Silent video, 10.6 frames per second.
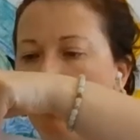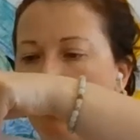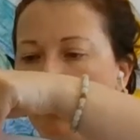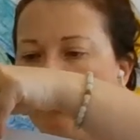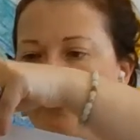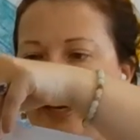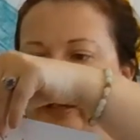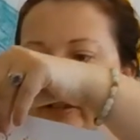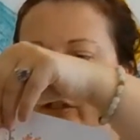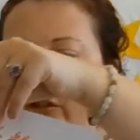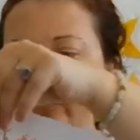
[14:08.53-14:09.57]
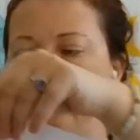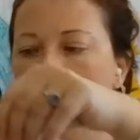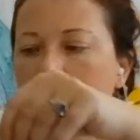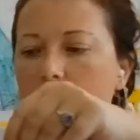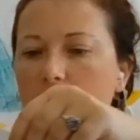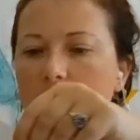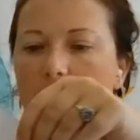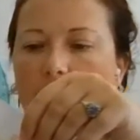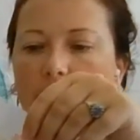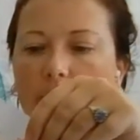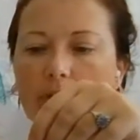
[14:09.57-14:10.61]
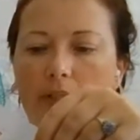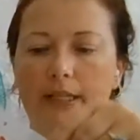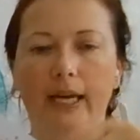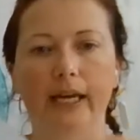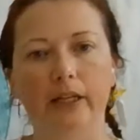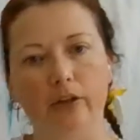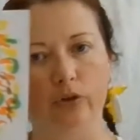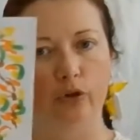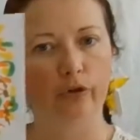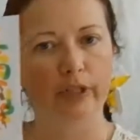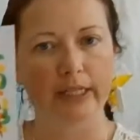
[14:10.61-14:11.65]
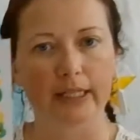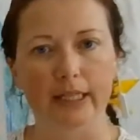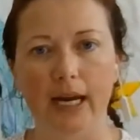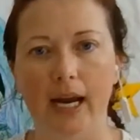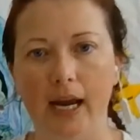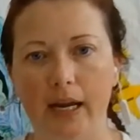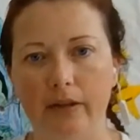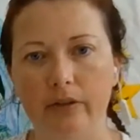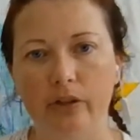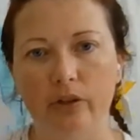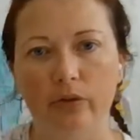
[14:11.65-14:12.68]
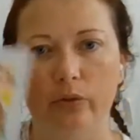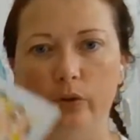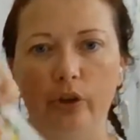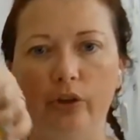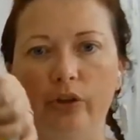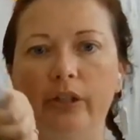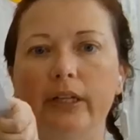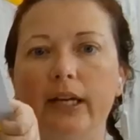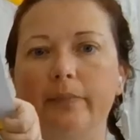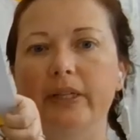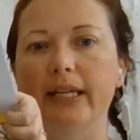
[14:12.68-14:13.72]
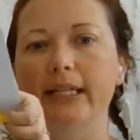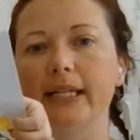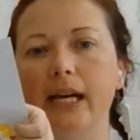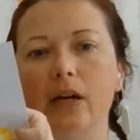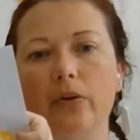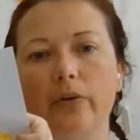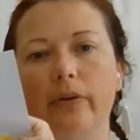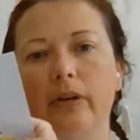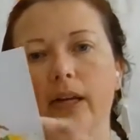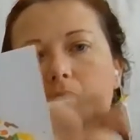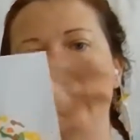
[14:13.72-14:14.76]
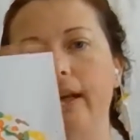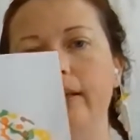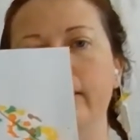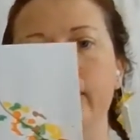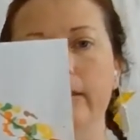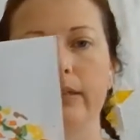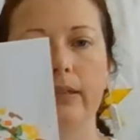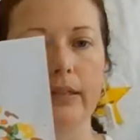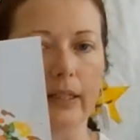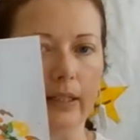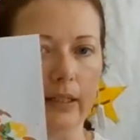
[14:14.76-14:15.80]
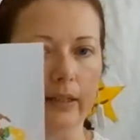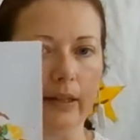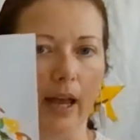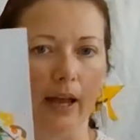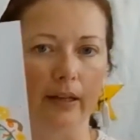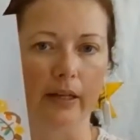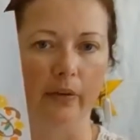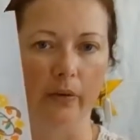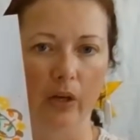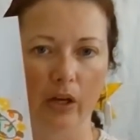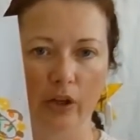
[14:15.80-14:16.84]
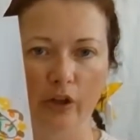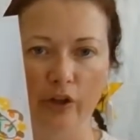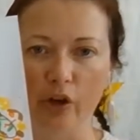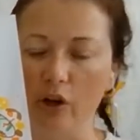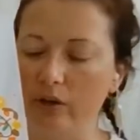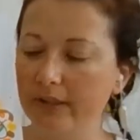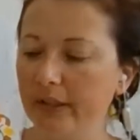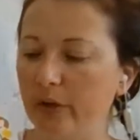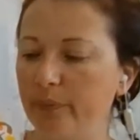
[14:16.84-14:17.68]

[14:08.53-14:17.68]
I invited you to take your tree and to turn it upside down and see that it could also